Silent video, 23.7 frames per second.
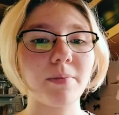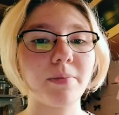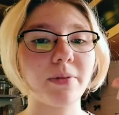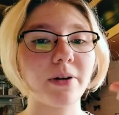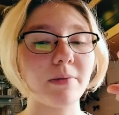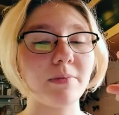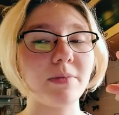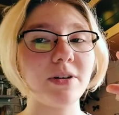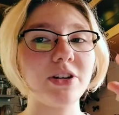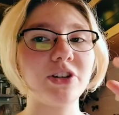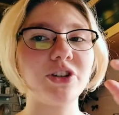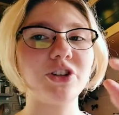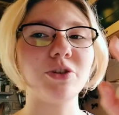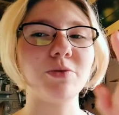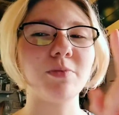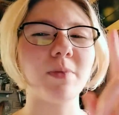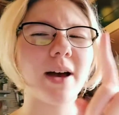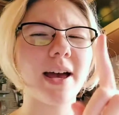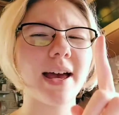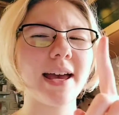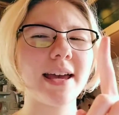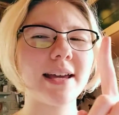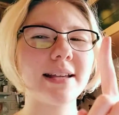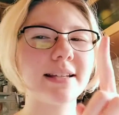Paramecium
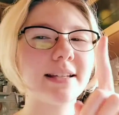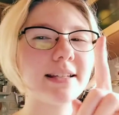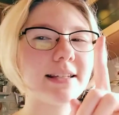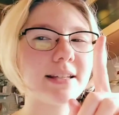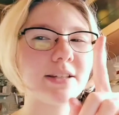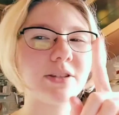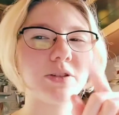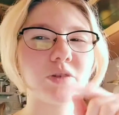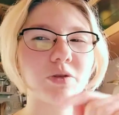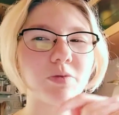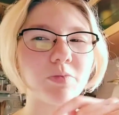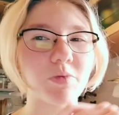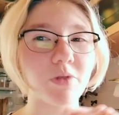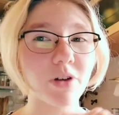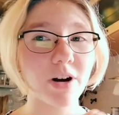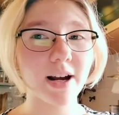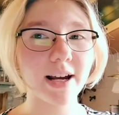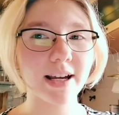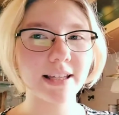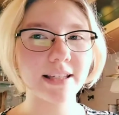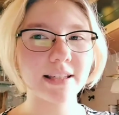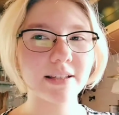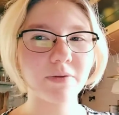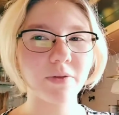and the
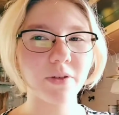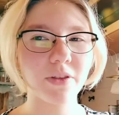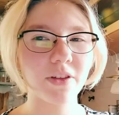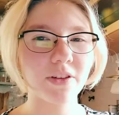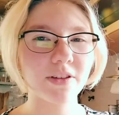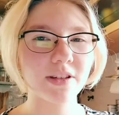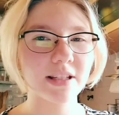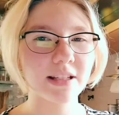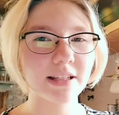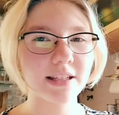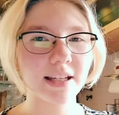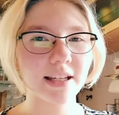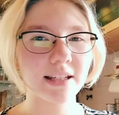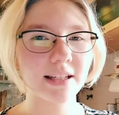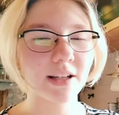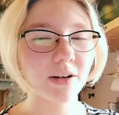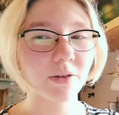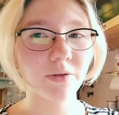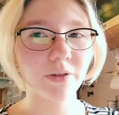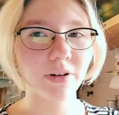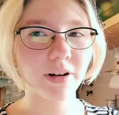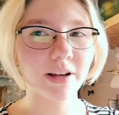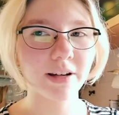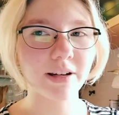surprise
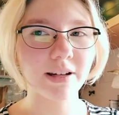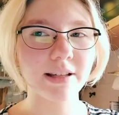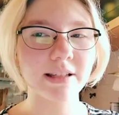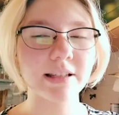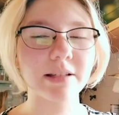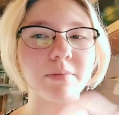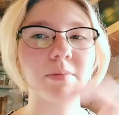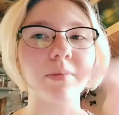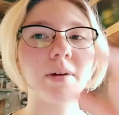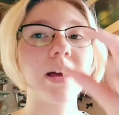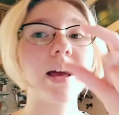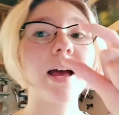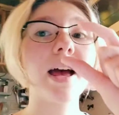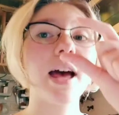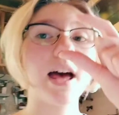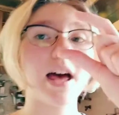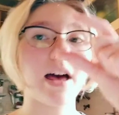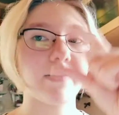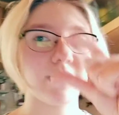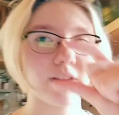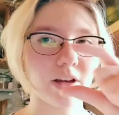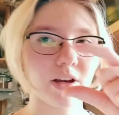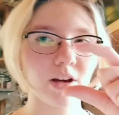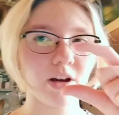photosynthetic organism
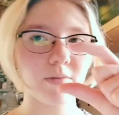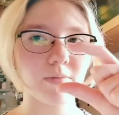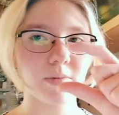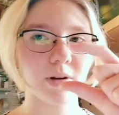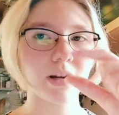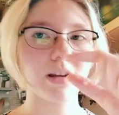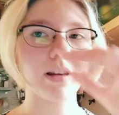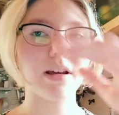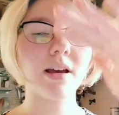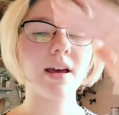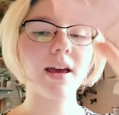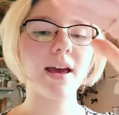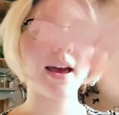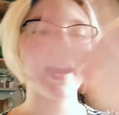have in common,